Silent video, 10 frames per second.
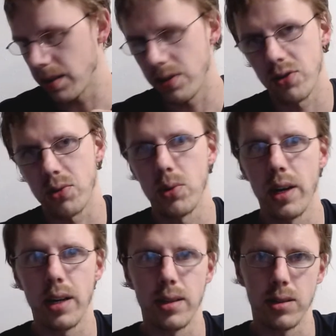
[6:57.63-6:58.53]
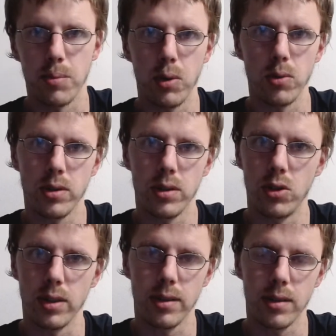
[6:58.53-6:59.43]
screw head as opposed to
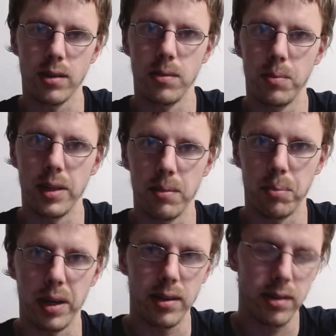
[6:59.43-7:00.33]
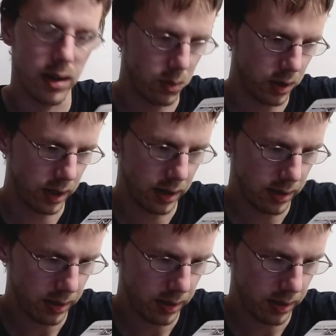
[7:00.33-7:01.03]
just being bent on one end.